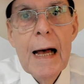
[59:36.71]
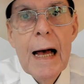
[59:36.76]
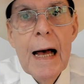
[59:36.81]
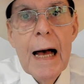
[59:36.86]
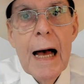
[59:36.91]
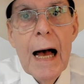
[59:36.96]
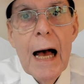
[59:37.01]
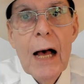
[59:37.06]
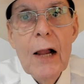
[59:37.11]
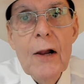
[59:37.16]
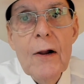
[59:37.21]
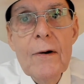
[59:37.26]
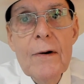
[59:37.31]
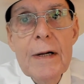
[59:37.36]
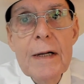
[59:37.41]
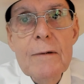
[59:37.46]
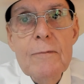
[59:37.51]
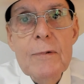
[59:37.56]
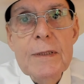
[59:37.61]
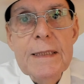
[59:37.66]
I learned
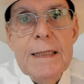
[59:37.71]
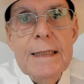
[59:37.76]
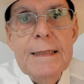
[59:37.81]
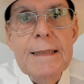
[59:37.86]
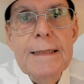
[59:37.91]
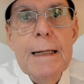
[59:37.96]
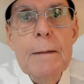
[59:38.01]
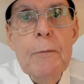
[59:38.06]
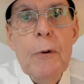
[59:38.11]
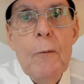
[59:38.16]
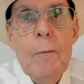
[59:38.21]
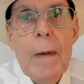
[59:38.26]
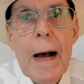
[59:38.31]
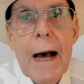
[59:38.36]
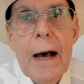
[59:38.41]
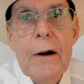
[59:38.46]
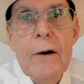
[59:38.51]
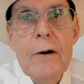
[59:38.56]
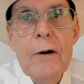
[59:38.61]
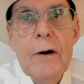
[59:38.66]
it was a simple
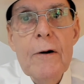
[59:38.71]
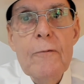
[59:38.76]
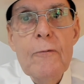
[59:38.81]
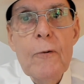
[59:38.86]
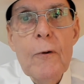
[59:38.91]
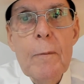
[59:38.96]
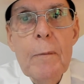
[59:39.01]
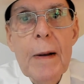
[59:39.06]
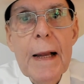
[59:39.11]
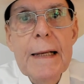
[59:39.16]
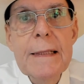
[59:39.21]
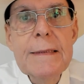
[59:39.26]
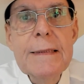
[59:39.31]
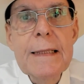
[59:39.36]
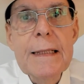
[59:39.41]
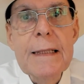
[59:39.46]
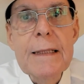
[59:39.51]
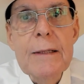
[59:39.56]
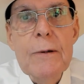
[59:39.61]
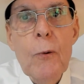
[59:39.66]
matter of
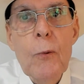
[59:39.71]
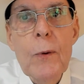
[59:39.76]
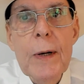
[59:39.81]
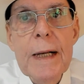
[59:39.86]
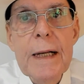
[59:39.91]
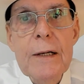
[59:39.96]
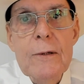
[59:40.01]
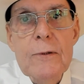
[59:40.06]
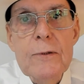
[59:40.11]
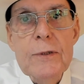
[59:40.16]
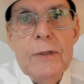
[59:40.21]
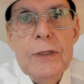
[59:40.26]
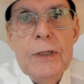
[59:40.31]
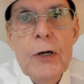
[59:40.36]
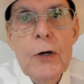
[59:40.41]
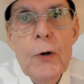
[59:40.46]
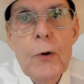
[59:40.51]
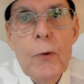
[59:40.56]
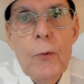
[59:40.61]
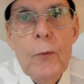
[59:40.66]
replacing the wheels
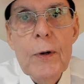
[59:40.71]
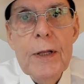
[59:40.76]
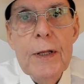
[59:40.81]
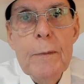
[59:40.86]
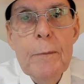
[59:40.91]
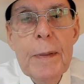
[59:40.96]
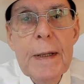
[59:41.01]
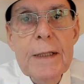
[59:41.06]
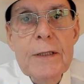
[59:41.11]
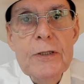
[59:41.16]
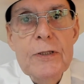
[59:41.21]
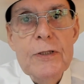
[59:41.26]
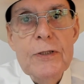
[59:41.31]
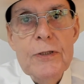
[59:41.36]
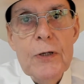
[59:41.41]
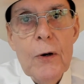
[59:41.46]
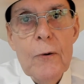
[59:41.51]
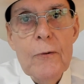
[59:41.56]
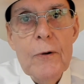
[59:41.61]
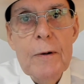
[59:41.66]
with the pictures
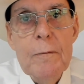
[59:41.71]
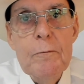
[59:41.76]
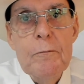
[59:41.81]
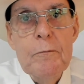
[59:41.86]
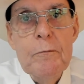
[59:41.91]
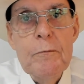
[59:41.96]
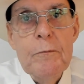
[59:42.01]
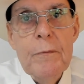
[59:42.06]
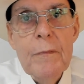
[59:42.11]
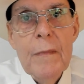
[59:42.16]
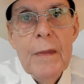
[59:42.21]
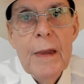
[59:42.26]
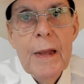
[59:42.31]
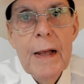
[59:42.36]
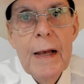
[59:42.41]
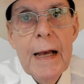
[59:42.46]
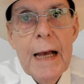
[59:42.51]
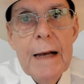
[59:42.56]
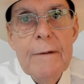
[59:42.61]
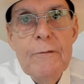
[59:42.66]
on them.
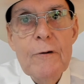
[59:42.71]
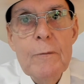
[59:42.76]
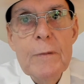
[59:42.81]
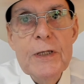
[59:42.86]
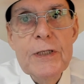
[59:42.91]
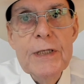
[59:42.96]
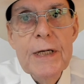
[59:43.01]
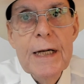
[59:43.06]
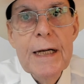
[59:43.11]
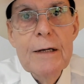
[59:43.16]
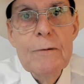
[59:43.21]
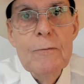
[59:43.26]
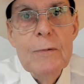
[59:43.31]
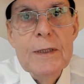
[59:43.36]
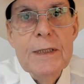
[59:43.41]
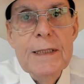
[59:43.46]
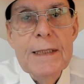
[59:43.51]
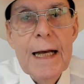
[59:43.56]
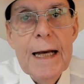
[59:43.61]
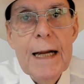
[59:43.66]
If a machine
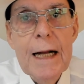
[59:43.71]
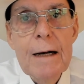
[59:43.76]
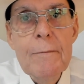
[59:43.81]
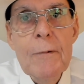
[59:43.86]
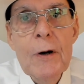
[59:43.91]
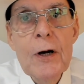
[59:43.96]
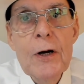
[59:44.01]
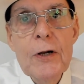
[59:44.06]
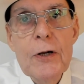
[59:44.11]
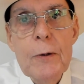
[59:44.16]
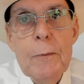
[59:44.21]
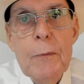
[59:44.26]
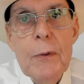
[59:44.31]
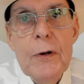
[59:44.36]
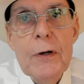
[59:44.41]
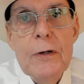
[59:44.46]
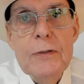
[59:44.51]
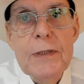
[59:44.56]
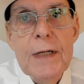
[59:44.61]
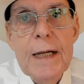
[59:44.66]
was set up to
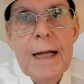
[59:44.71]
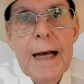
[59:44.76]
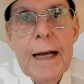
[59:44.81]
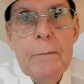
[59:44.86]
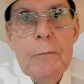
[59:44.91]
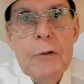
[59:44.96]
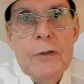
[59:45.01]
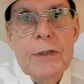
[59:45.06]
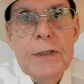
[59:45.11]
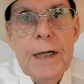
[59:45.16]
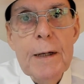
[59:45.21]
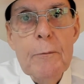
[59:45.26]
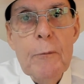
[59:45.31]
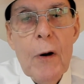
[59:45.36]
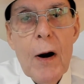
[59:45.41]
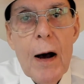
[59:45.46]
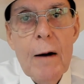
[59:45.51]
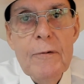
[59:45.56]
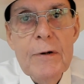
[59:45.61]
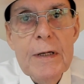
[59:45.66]
produce an 8%
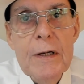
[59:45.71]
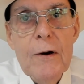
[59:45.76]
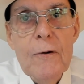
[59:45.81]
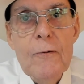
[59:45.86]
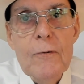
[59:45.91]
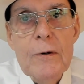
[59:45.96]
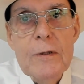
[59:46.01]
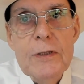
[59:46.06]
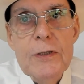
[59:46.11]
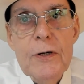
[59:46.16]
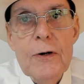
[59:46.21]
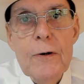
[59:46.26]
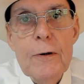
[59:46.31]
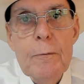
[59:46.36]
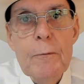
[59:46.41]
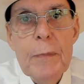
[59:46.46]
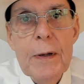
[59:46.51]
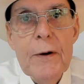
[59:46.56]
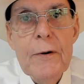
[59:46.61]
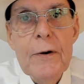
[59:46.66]
profit over a certain
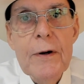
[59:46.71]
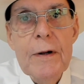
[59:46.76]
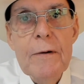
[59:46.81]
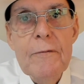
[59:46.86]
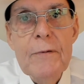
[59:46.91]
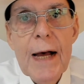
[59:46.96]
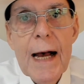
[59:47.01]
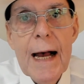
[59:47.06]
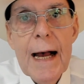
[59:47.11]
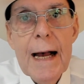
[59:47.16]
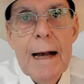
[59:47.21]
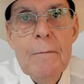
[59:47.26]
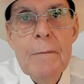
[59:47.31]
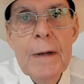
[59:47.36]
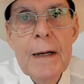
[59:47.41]
period of time,